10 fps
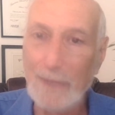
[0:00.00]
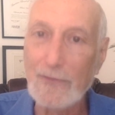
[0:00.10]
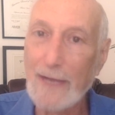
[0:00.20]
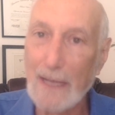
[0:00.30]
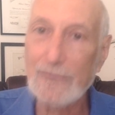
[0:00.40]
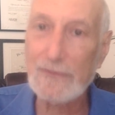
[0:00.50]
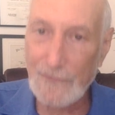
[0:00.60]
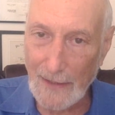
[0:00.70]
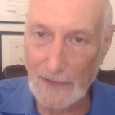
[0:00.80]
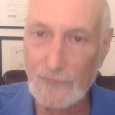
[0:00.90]
ever have to
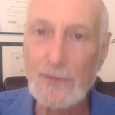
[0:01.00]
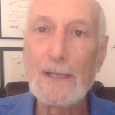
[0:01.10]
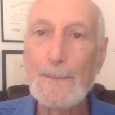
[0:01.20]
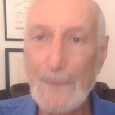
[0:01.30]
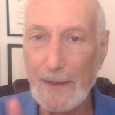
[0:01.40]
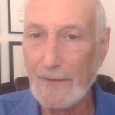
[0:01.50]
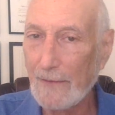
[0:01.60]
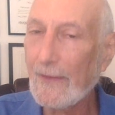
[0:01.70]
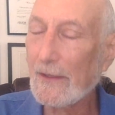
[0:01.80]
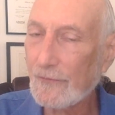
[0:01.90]
face. And,
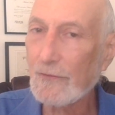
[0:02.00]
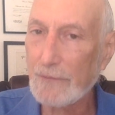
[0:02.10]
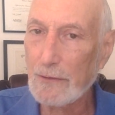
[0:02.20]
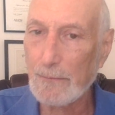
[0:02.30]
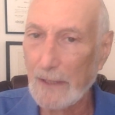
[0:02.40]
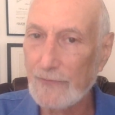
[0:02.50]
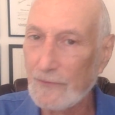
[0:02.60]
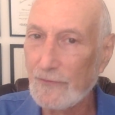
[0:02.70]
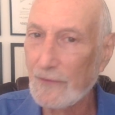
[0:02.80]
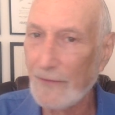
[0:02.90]
and, that's the real
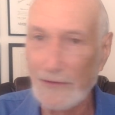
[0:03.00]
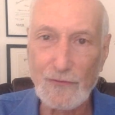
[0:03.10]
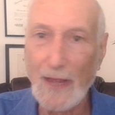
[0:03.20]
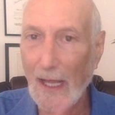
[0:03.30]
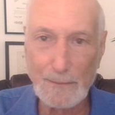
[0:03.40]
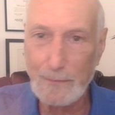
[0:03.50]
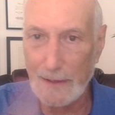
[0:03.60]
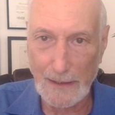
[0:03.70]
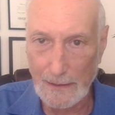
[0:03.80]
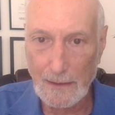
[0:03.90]
message here that's not
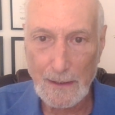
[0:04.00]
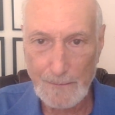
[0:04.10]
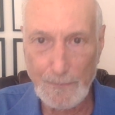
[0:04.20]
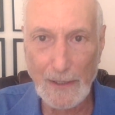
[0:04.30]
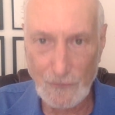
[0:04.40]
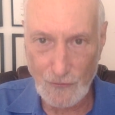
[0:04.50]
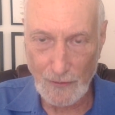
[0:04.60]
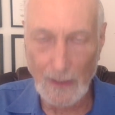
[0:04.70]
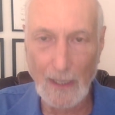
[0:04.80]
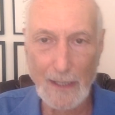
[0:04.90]
being
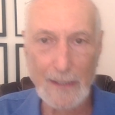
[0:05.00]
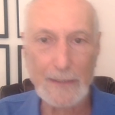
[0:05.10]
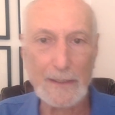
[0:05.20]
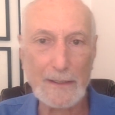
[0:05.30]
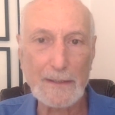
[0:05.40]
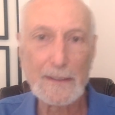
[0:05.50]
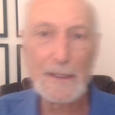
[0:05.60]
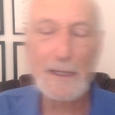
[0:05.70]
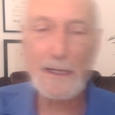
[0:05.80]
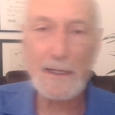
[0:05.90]
mentioned on. Uh,
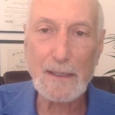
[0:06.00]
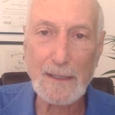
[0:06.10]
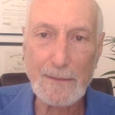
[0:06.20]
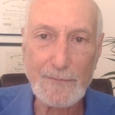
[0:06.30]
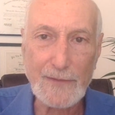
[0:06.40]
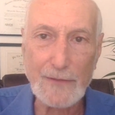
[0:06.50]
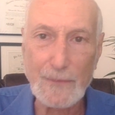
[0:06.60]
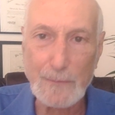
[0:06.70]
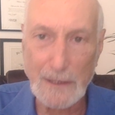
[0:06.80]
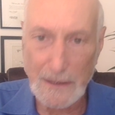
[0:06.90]
uh, in
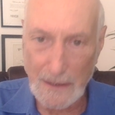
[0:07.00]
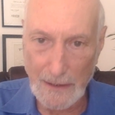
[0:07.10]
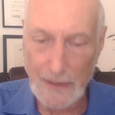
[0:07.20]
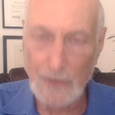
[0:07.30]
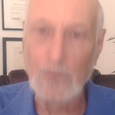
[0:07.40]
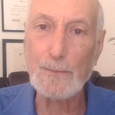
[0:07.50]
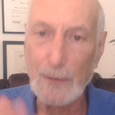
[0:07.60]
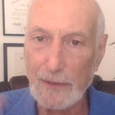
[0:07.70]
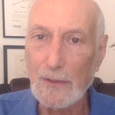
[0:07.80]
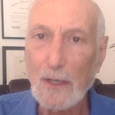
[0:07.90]
the media here,
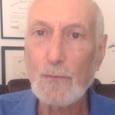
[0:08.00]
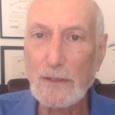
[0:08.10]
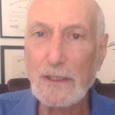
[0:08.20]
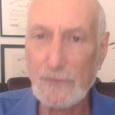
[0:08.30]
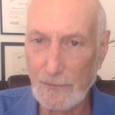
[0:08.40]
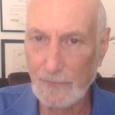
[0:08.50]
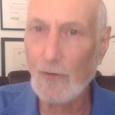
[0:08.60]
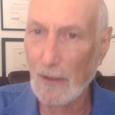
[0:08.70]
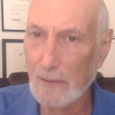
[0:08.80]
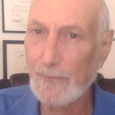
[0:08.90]
but we need to
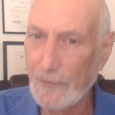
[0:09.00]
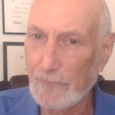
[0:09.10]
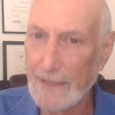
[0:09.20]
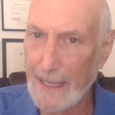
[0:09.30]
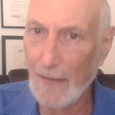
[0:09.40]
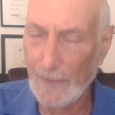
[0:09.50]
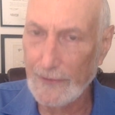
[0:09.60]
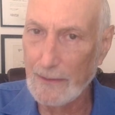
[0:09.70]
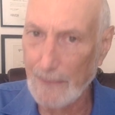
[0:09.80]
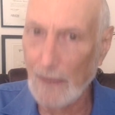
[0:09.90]
talk the
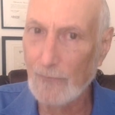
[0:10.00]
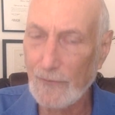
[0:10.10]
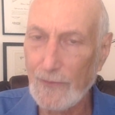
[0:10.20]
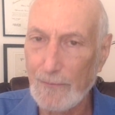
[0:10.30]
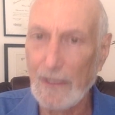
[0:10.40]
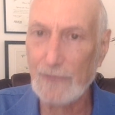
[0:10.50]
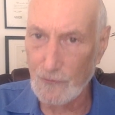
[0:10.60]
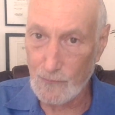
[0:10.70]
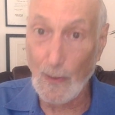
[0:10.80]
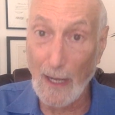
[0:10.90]
reality about the
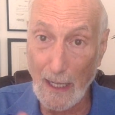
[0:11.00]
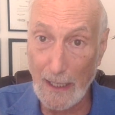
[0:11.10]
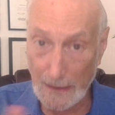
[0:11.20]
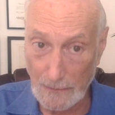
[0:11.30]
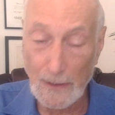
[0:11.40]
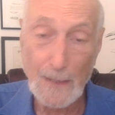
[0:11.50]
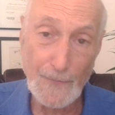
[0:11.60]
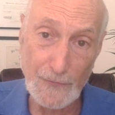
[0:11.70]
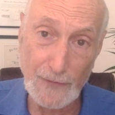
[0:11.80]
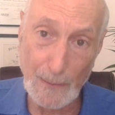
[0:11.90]
message behind
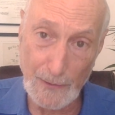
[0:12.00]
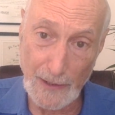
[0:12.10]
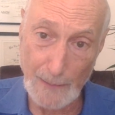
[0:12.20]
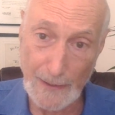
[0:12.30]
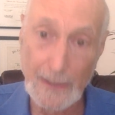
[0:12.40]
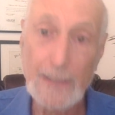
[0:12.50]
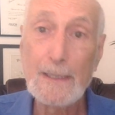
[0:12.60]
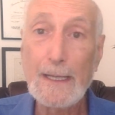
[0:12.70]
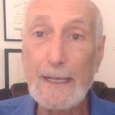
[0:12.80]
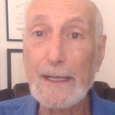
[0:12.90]
this epidemic.
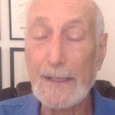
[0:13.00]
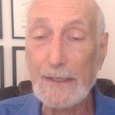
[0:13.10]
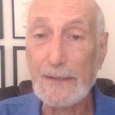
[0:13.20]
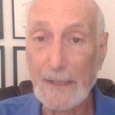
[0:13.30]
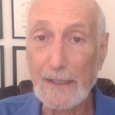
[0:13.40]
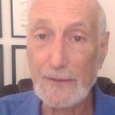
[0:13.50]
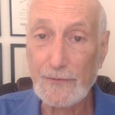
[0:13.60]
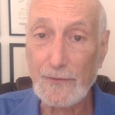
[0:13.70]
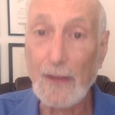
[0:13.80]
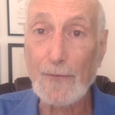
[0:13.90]
And uh,
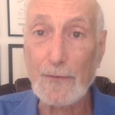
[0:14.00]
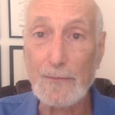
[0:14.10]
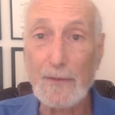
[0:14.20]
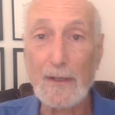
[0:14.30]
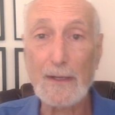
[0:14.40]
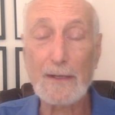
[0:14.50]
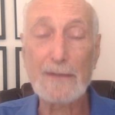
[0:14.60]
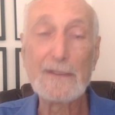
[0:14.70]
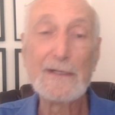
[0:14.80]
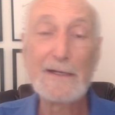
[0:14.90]
it's another uh,
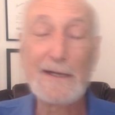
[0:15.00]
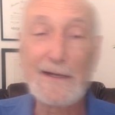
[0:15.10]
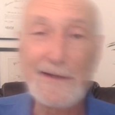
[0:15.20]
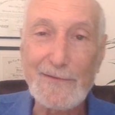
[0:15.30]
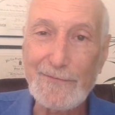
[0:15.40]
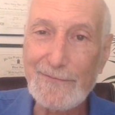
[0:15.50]
uh,